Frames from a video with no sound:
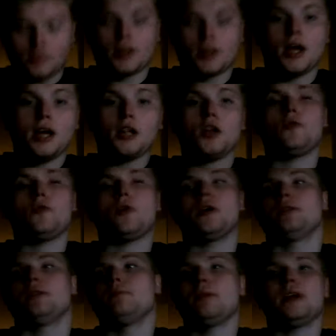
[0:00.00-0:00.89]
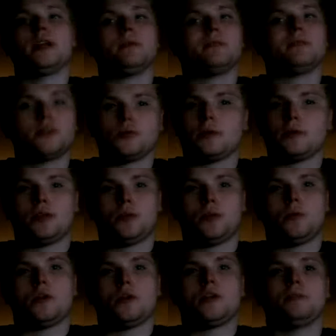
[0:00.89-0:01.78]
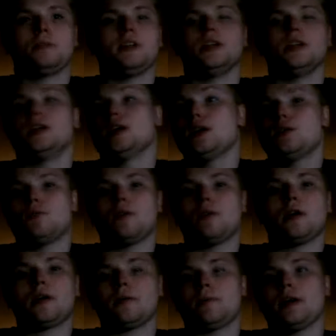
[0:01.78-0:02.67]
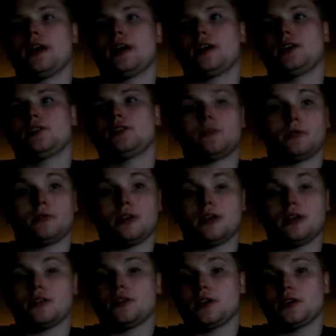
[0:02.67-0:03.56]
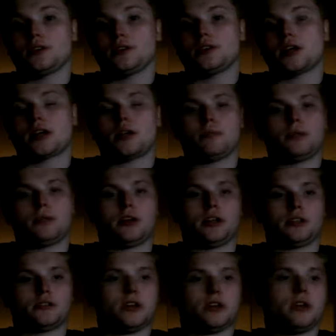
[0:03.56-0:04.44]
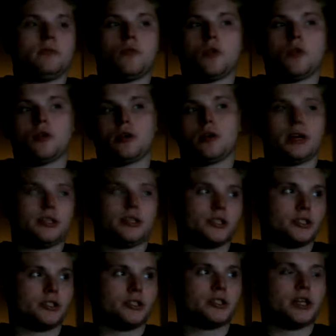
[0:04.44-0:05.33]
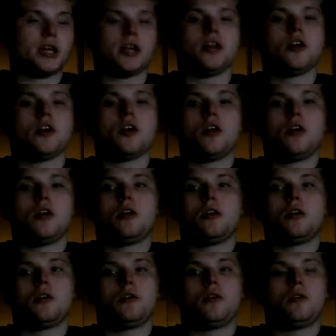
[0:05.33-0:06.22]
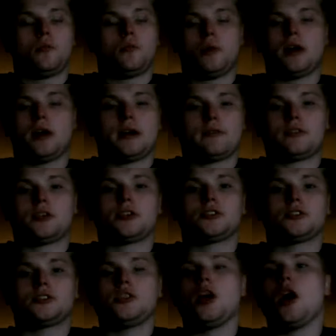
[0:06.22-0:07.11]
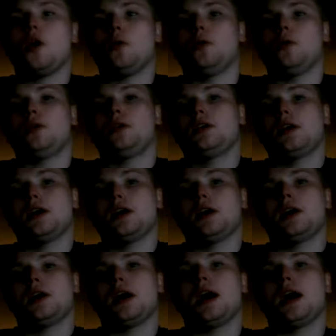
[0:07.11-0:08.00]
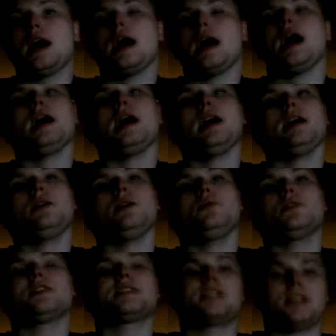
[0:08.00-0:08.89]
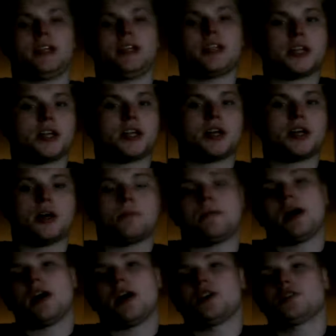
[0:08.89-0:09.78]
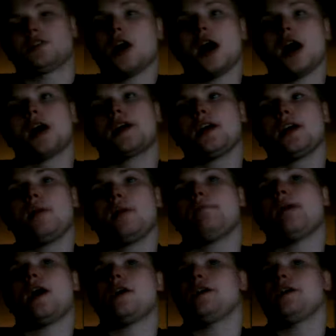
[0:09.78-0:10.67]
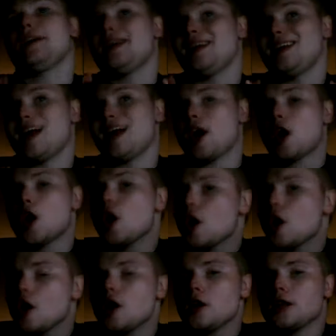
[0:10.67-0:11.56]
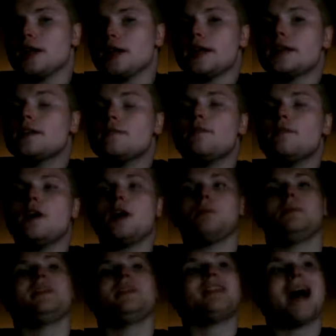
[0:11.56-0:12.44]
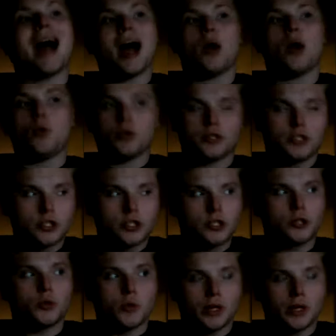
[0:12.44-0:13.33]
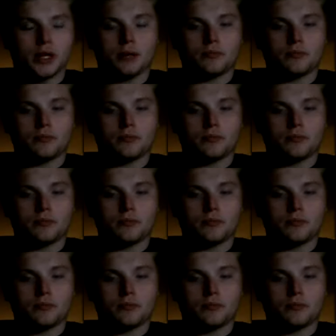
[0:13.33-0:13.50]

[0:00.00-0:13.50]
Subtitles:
Hello, everyone. My name is Wade the Welby. Welcome back to another documentary stream, or I should say, whatever. So, I was thinking about talking about a early development that I was doing